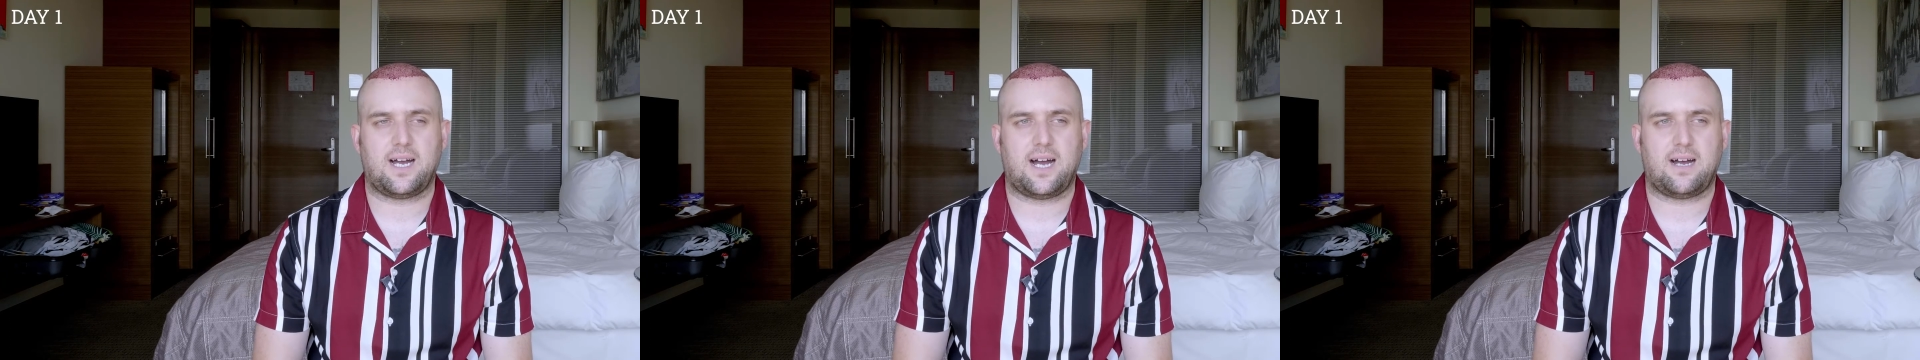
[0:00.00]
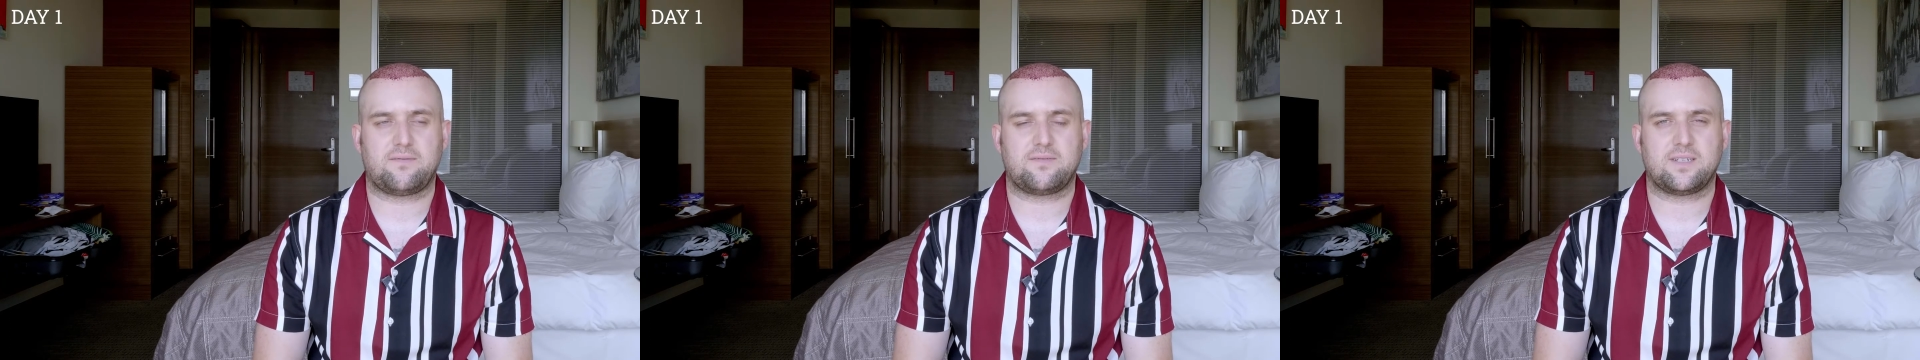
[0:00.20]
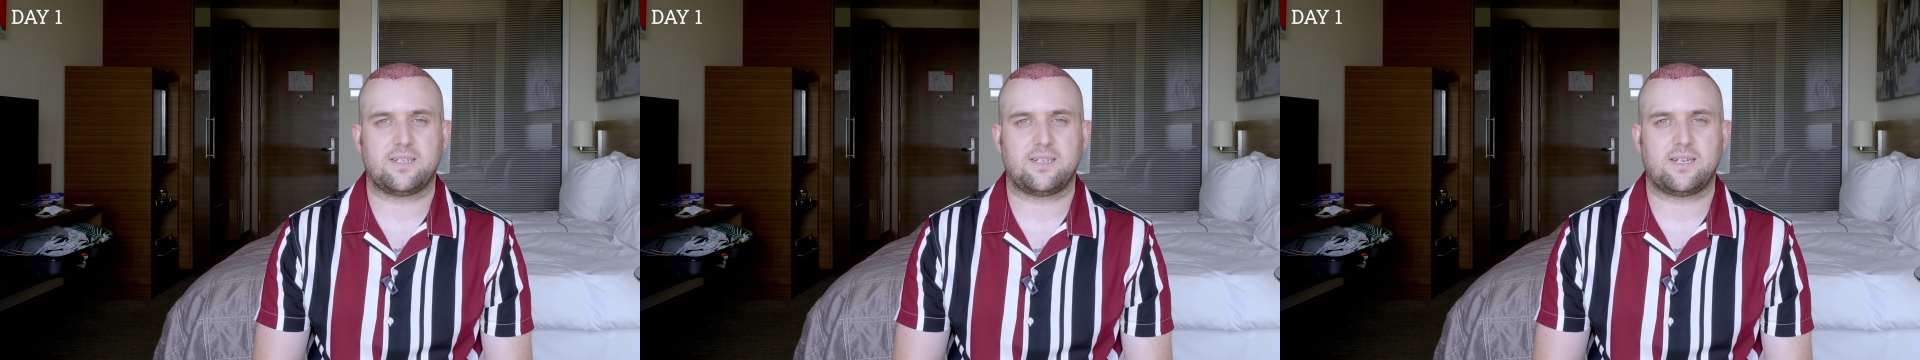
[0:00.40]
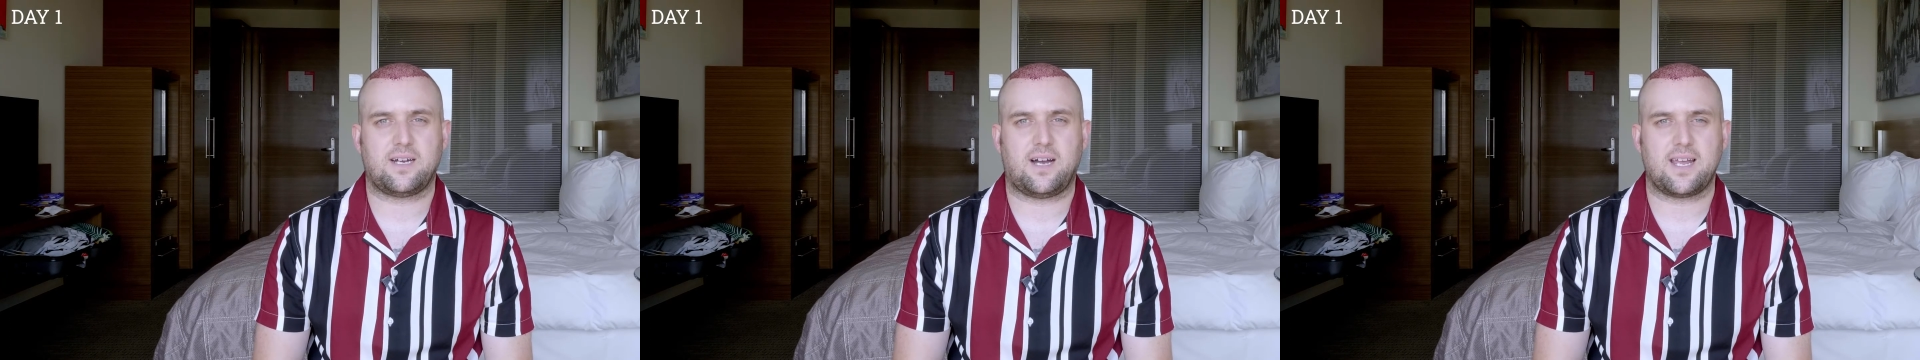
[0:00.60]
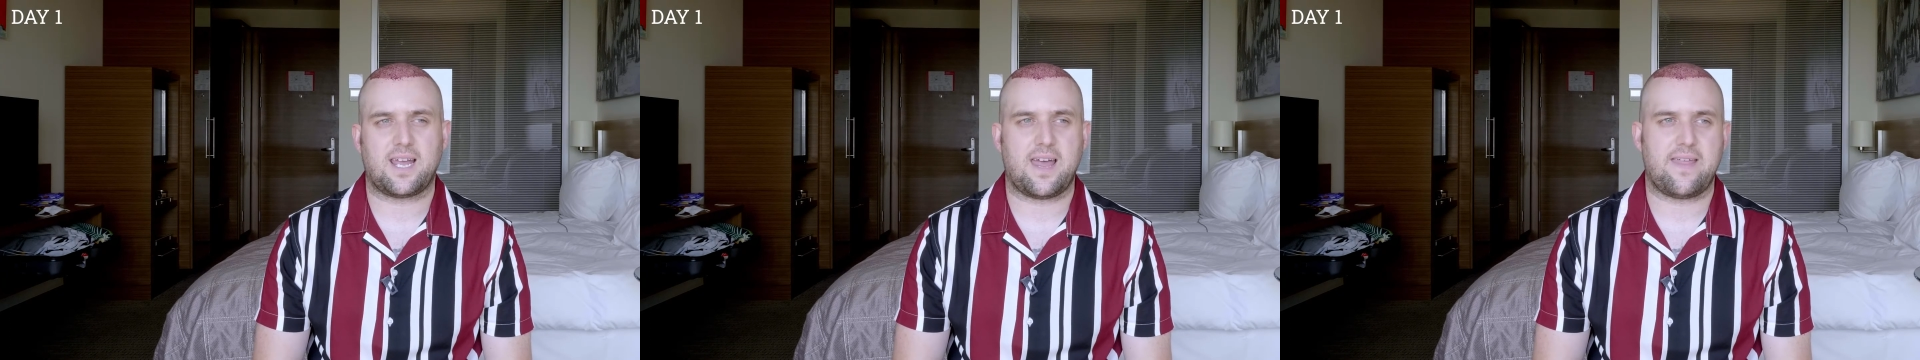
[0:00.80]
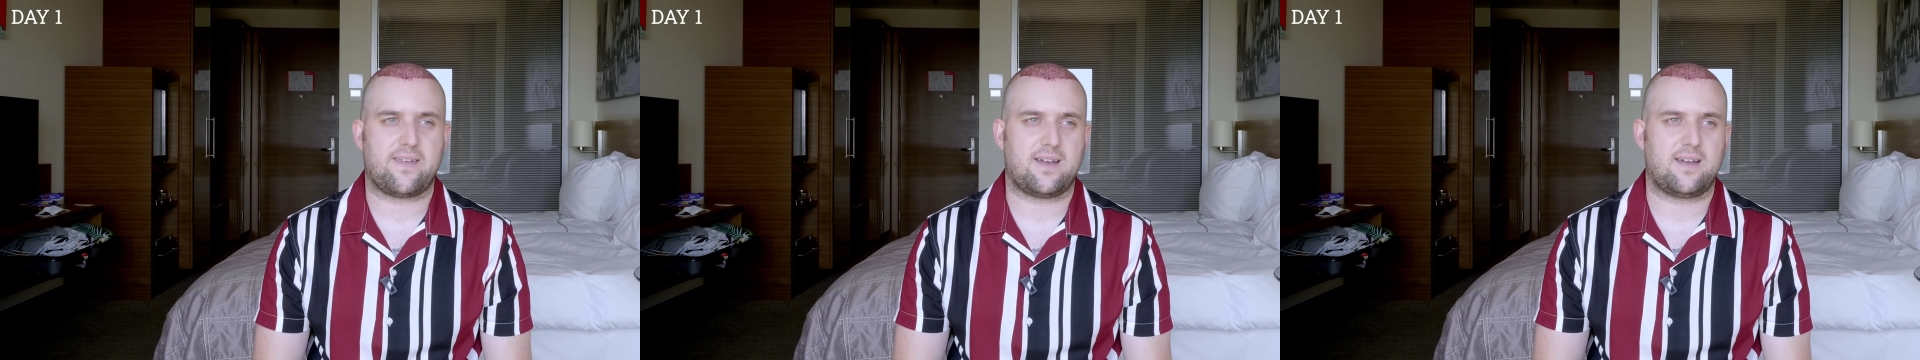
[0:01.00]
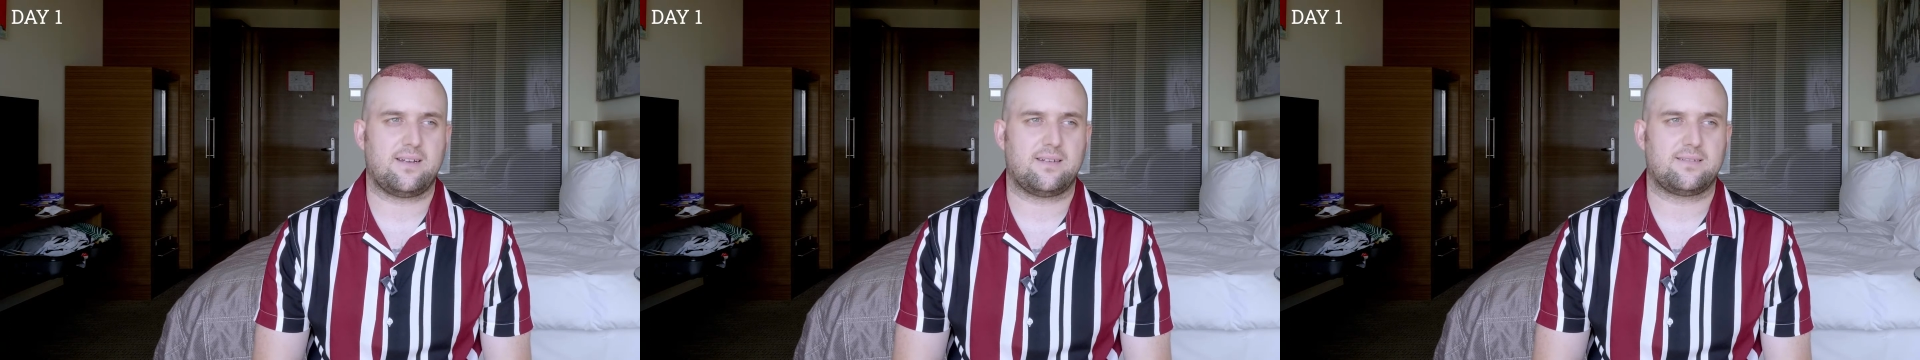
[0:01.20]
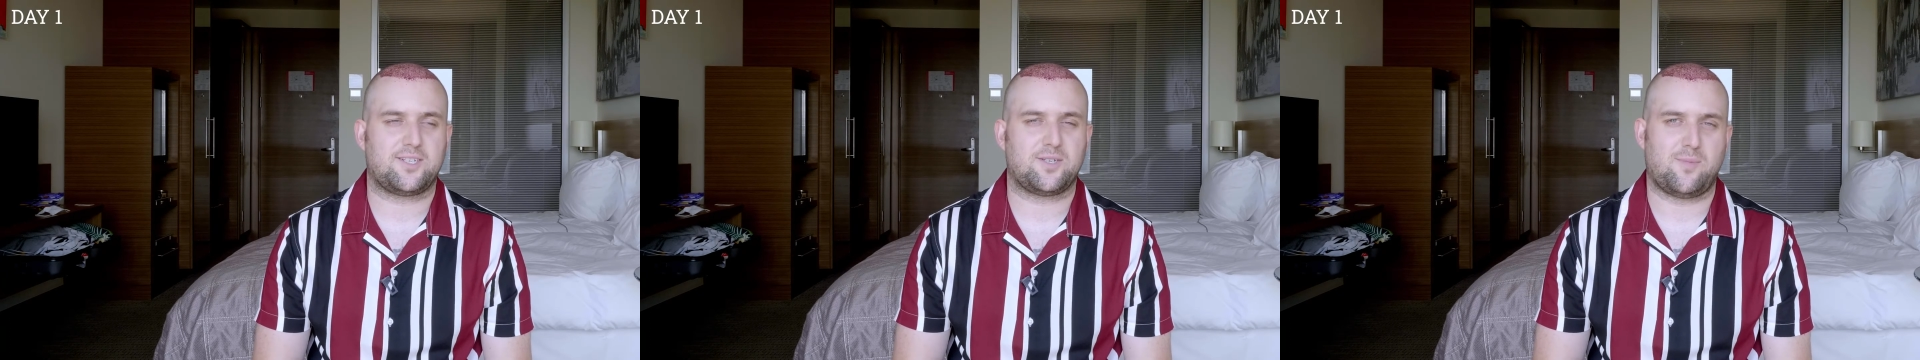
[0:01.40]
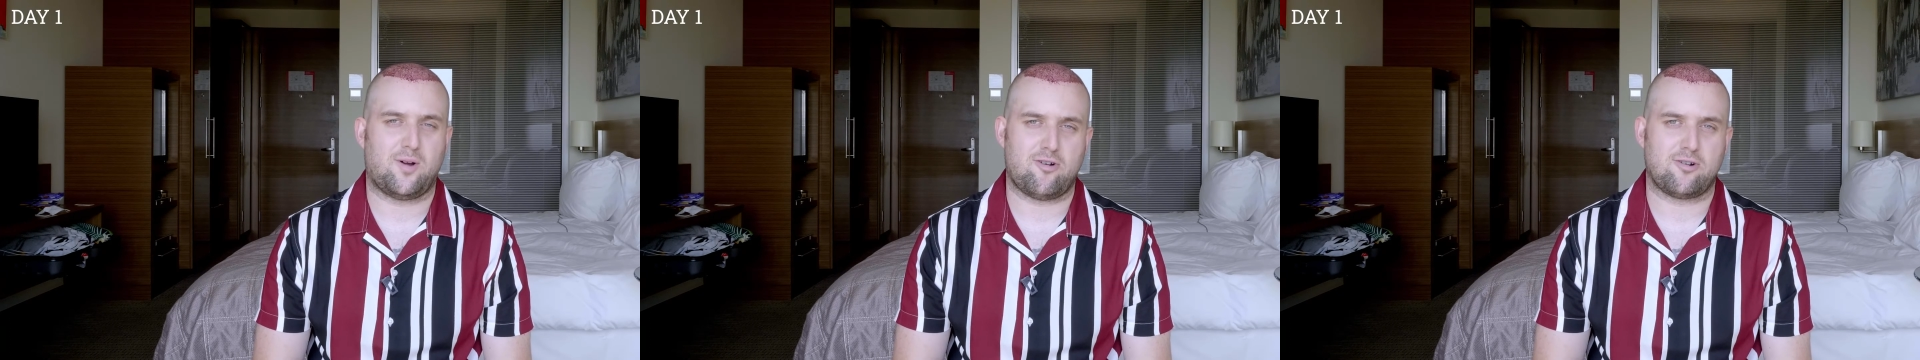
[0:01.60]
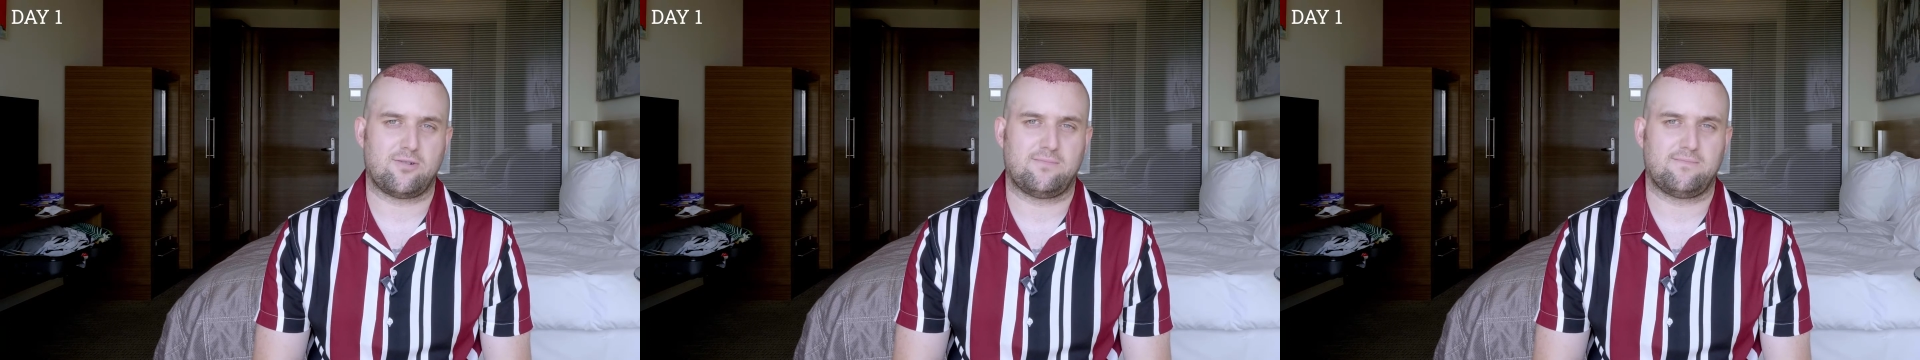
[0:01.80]
after I get there
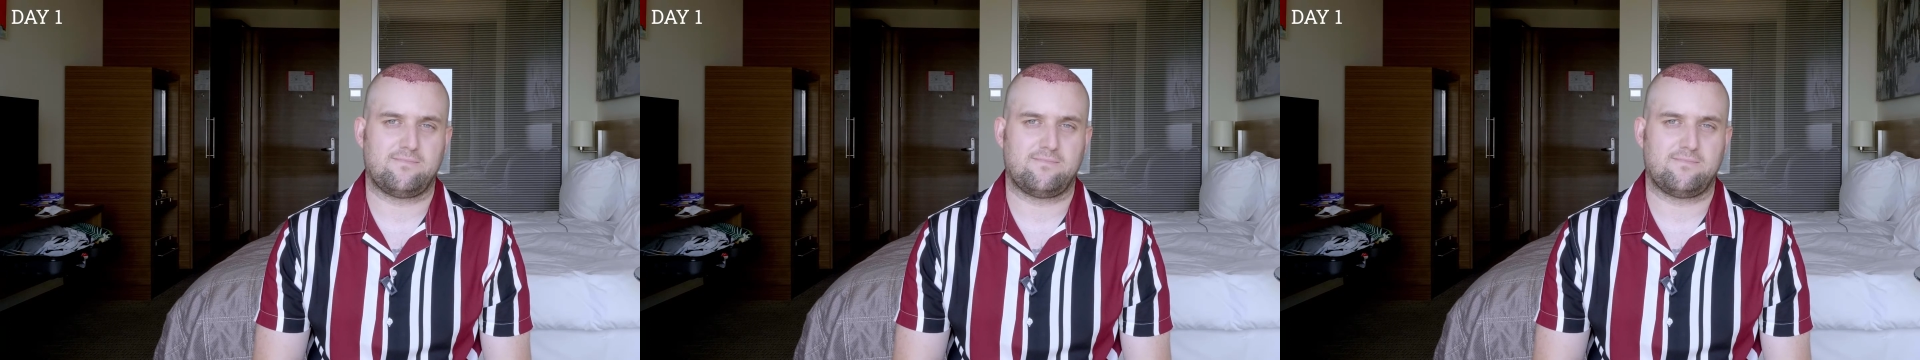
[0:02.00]
tomorrow.